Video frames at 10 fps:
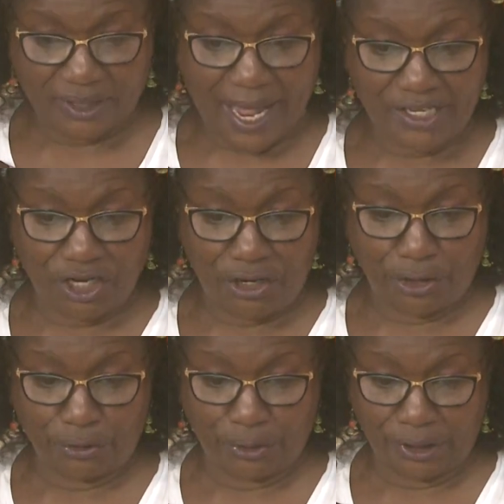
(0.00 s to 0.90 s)
I turn
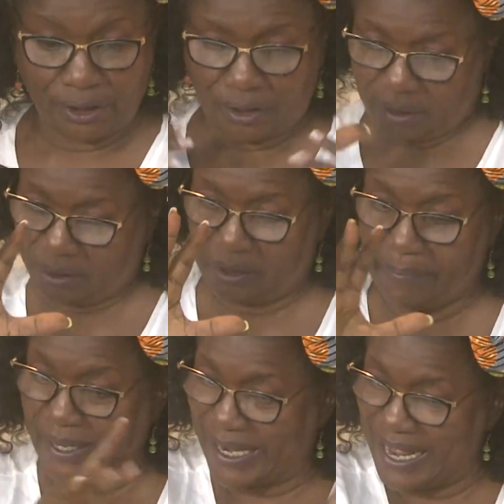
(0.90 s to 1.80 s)
out good,
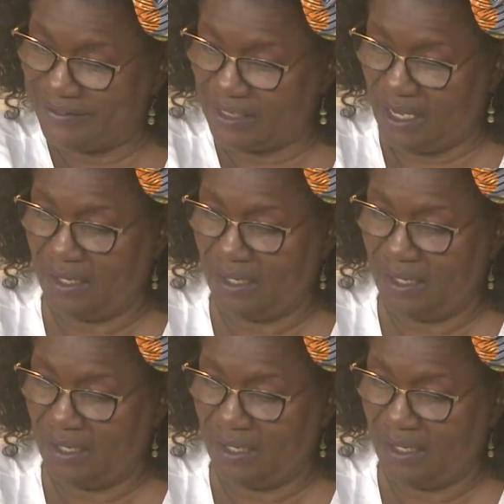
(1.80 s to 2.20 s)
nobody answer.